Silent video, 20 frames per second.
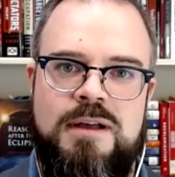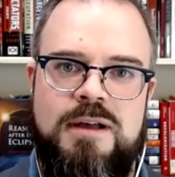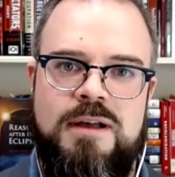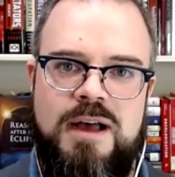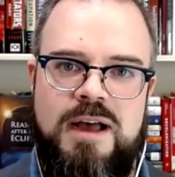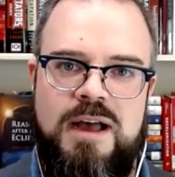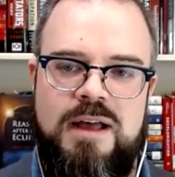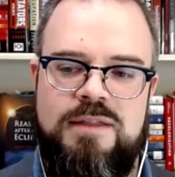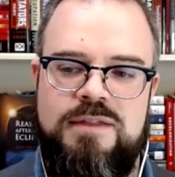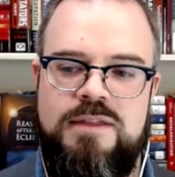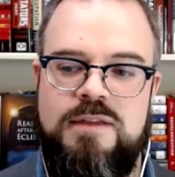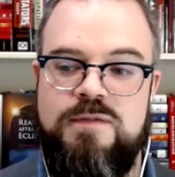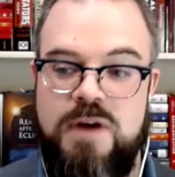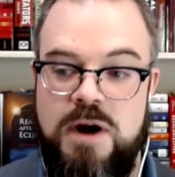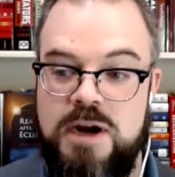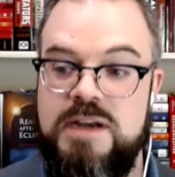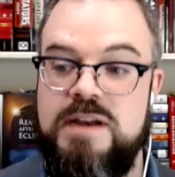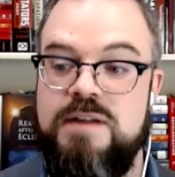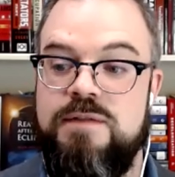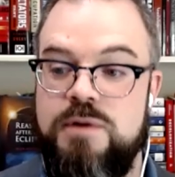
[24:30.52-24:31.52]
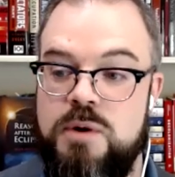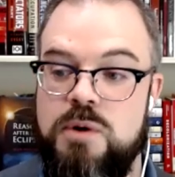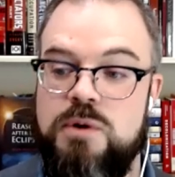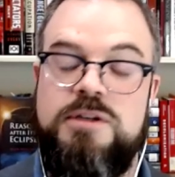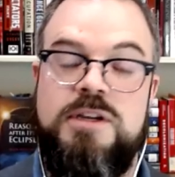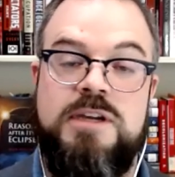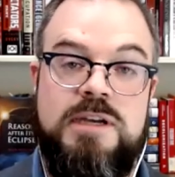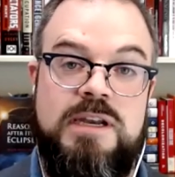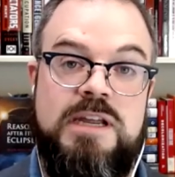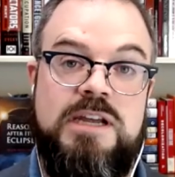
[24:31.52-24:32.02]
uh, the very
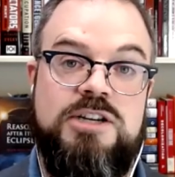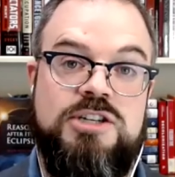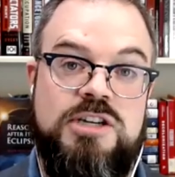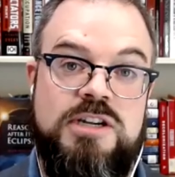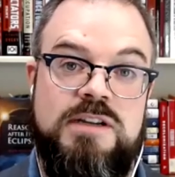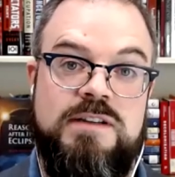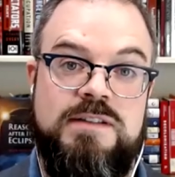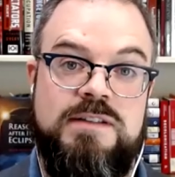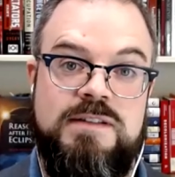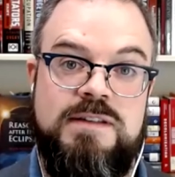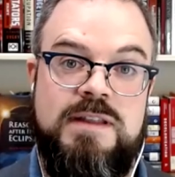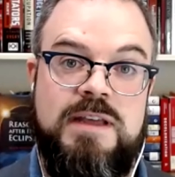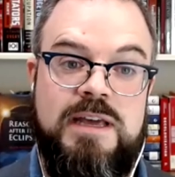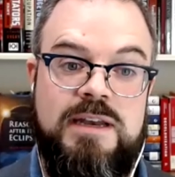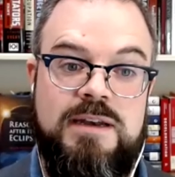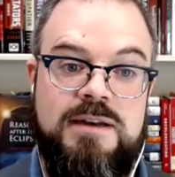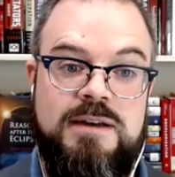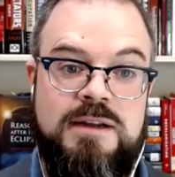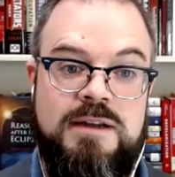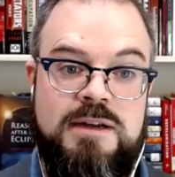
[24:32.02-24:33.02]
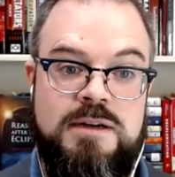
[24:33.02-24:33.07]
difficult conditions that